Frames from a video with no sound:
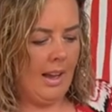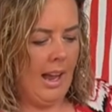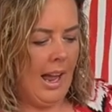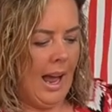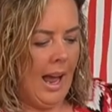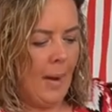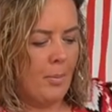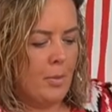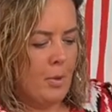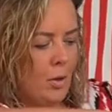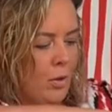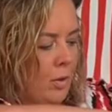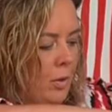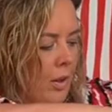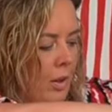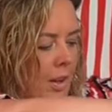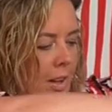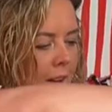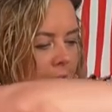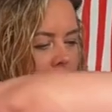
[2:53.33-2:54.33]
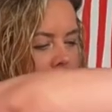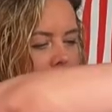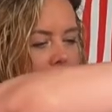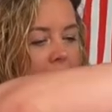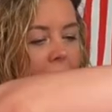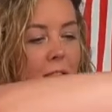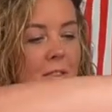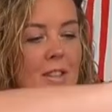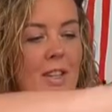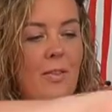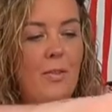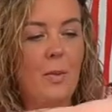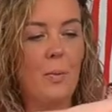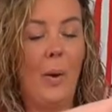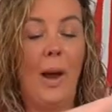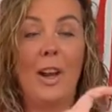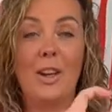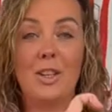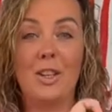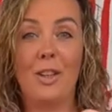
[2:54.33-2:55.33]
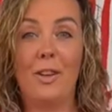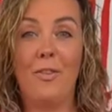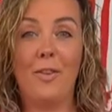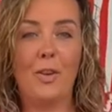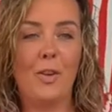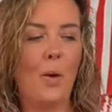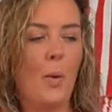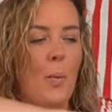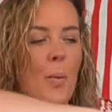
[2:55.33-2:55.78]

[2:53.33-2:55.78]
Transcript: Absolute lifesaver. We actually forgot